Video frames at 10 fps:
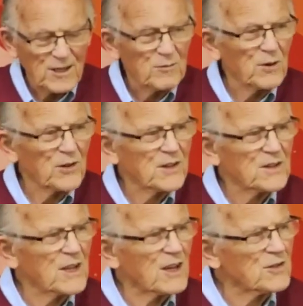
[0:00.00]
But the
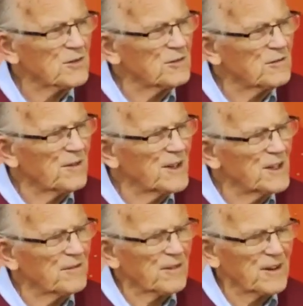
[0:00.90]
sexual
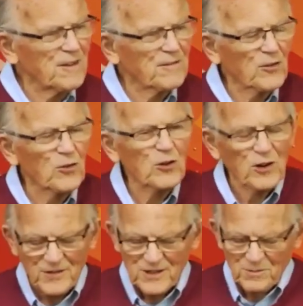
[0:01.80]
free-for-all
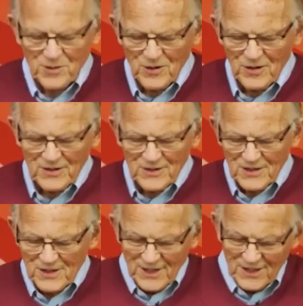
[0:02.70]
of this broken
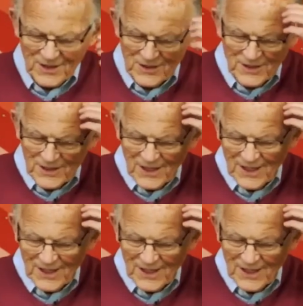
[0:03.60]
society